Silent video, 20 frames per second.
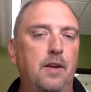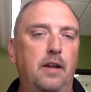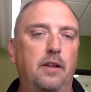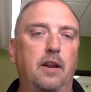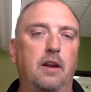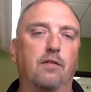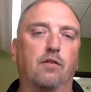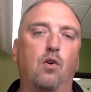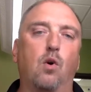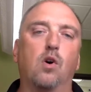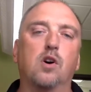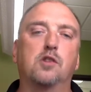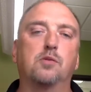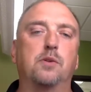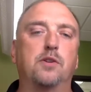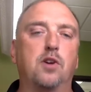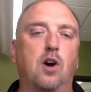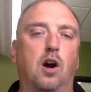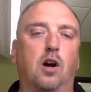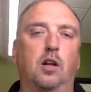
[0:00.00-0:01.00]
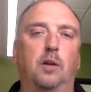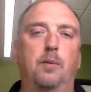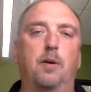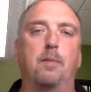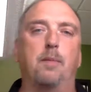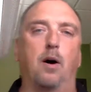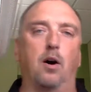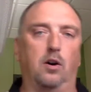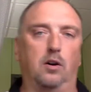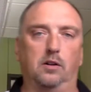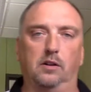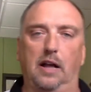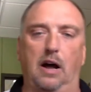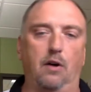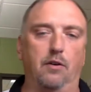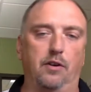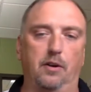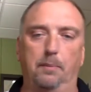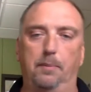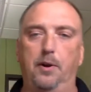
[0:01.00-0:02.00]
And then of course we talk a little bit about
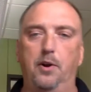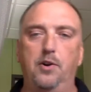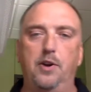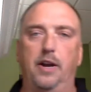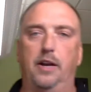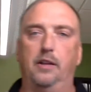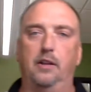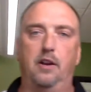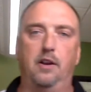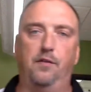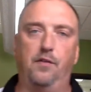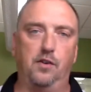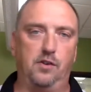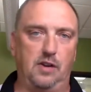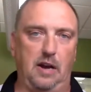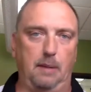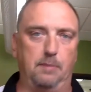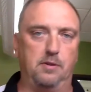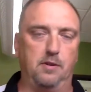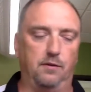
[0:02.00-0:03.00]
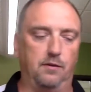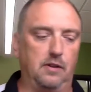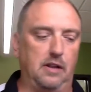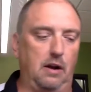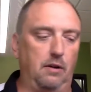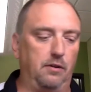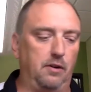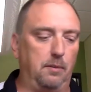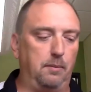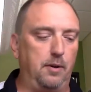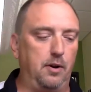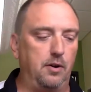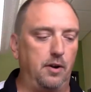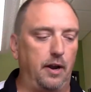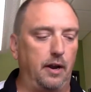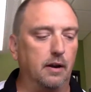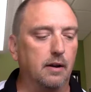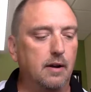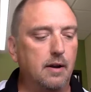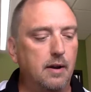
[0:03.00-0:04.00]
cloud computing and the different types of cloud
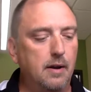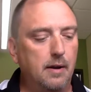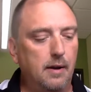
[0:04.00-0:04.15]
computing.